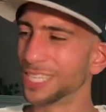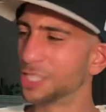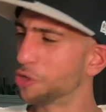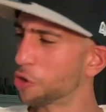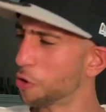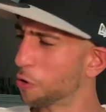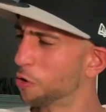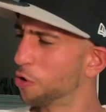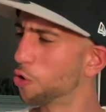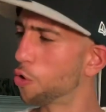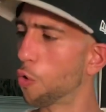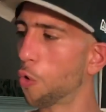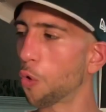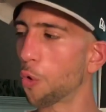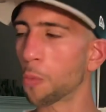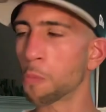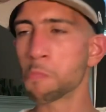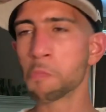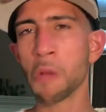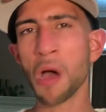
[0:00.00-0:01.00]
They took
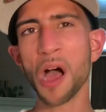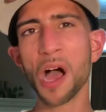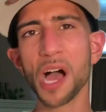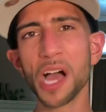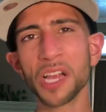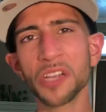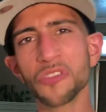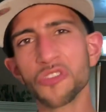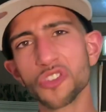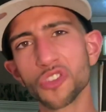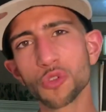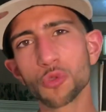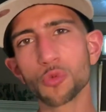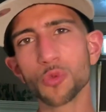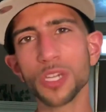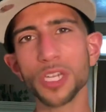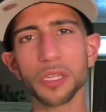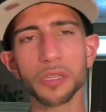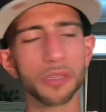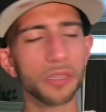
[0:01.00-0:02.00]
gourmand
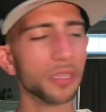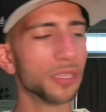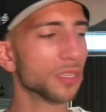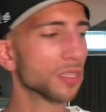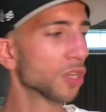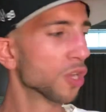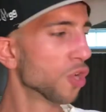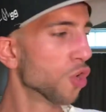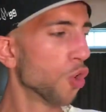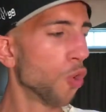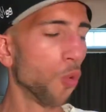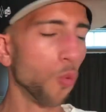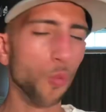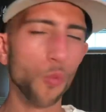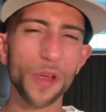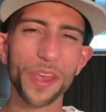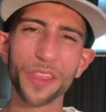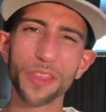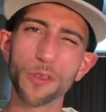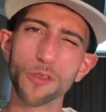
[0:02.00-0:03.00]
sweetness
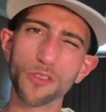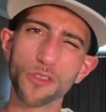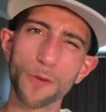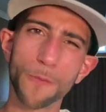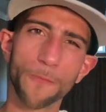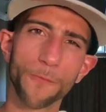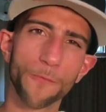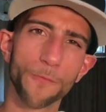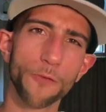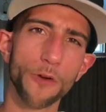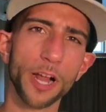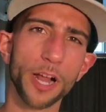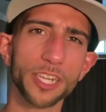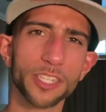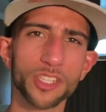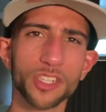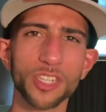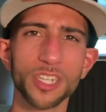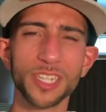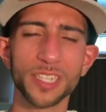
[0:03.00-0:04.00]
with some
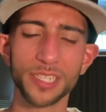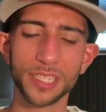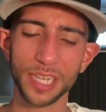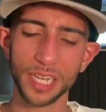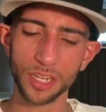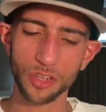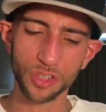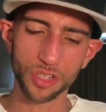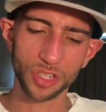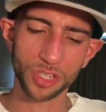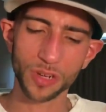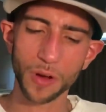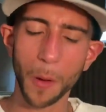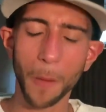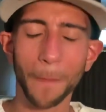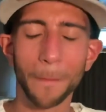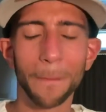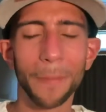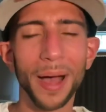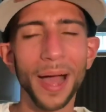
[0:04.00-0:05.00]
freshness and just
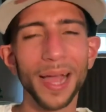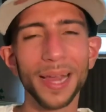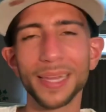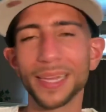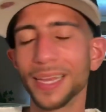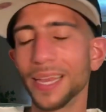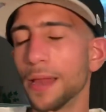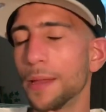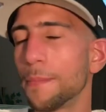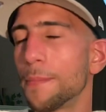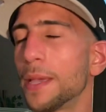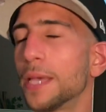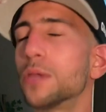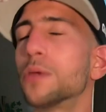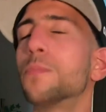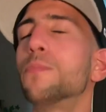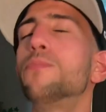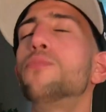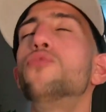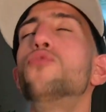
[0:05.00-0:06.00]
combined it and made
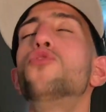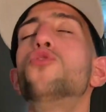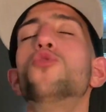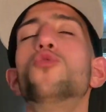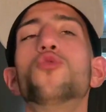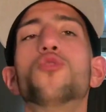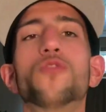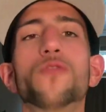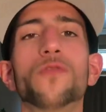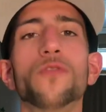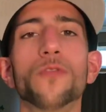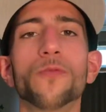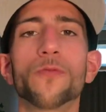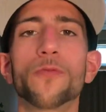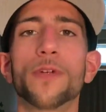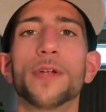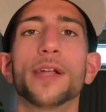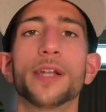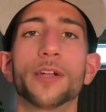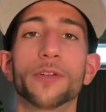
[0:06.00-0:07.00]
a beautiful
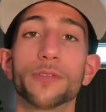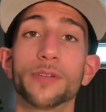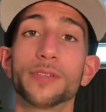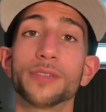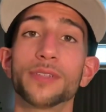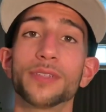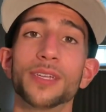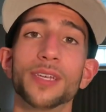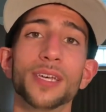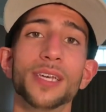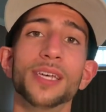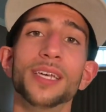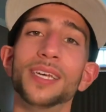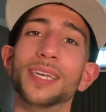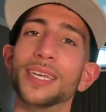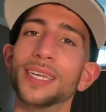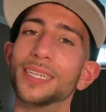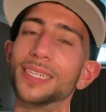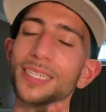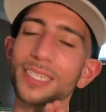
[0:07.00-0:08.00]
fragrance.
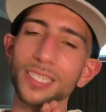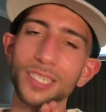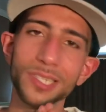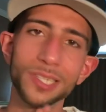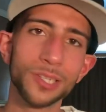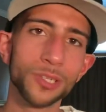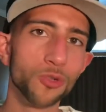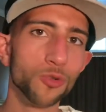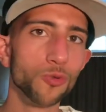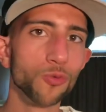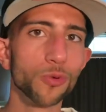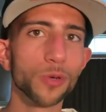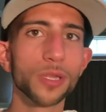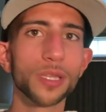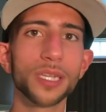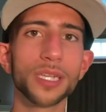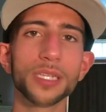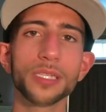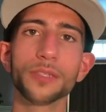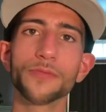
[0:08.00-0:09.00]
This is a new
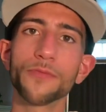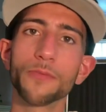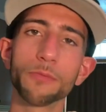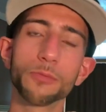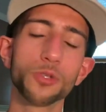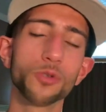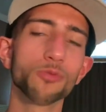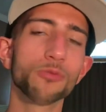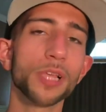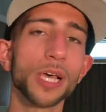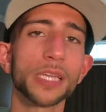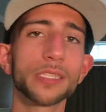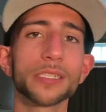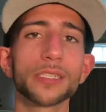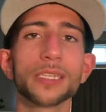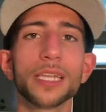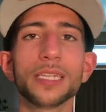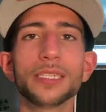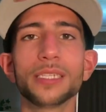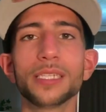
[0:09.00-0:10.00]
release from
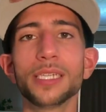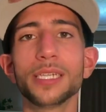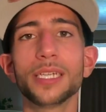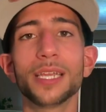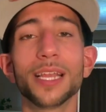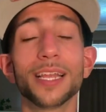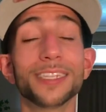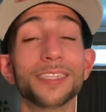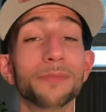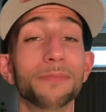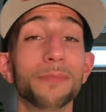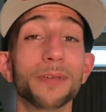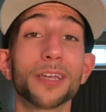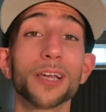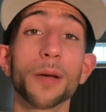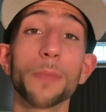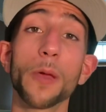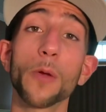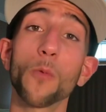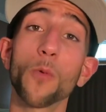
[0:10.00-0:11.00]
2018, as it's
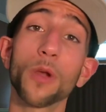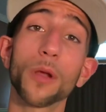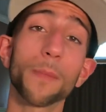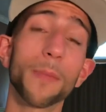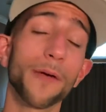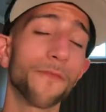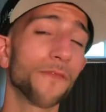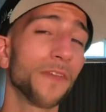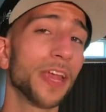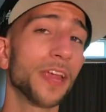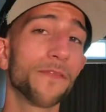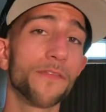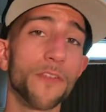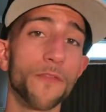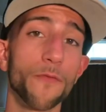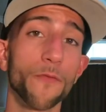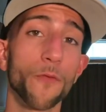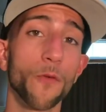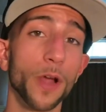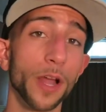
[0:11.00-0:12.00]
becoming one of my
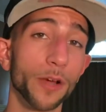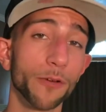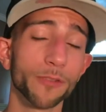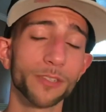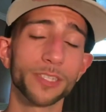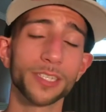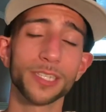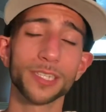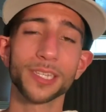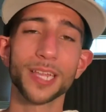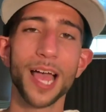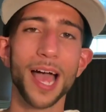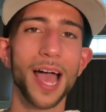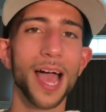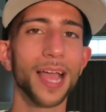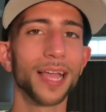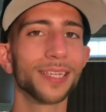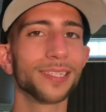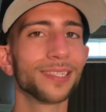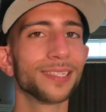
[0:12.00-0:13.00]
favorite fragrances,
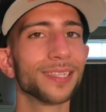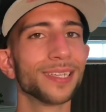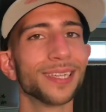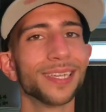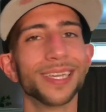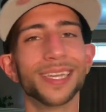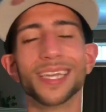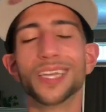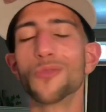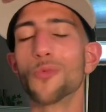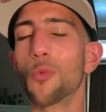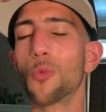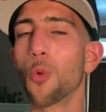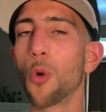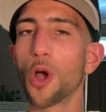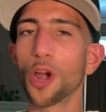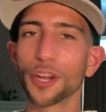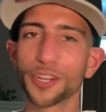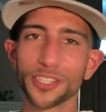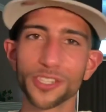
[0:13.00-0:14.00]
guys.
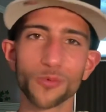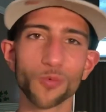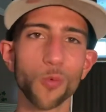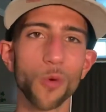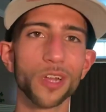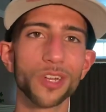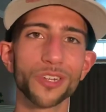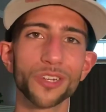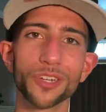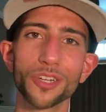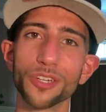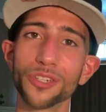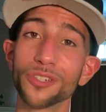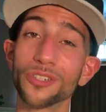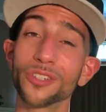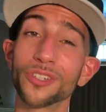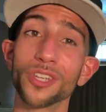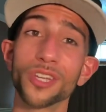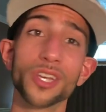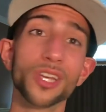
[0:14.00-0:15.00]
Works
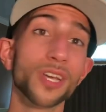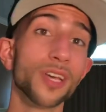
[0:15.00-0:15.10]
wonders.